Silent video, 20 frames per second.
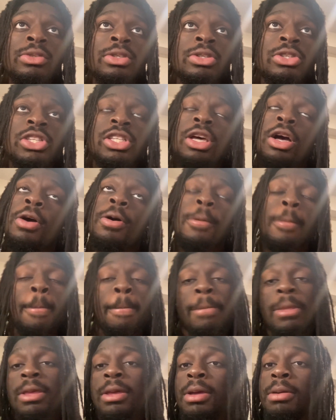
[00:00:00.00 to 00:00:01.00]
So,
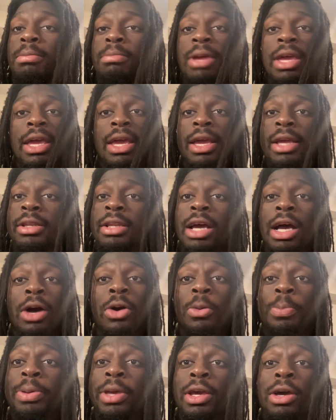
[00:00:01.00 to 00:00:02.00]
man, I
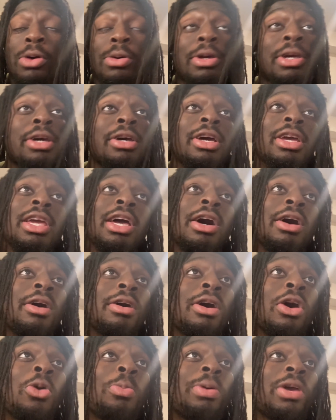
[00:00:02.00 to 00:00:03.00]
hope it go good, y'all.
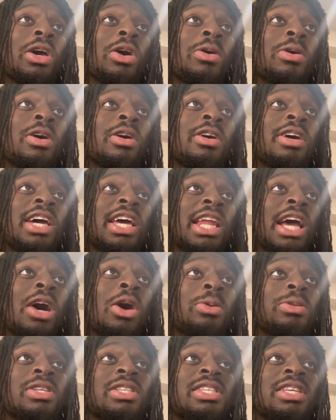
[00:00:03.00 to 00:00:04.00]
I hope it go good, and I
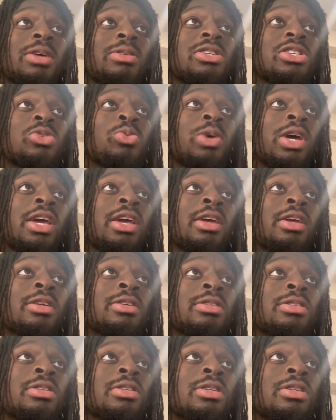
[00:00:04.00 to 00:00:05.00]
hope the Celtics win.
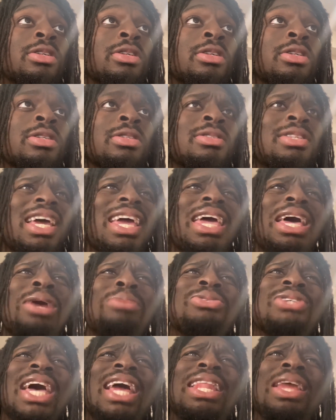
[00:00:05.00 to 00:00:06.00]

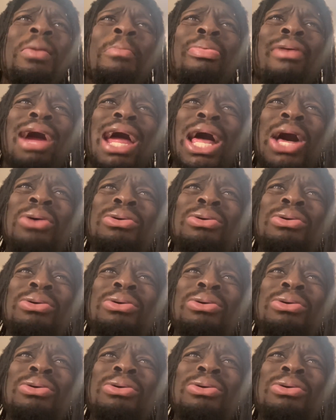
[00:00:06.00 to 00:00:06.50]
Damn, Jaylen Brown.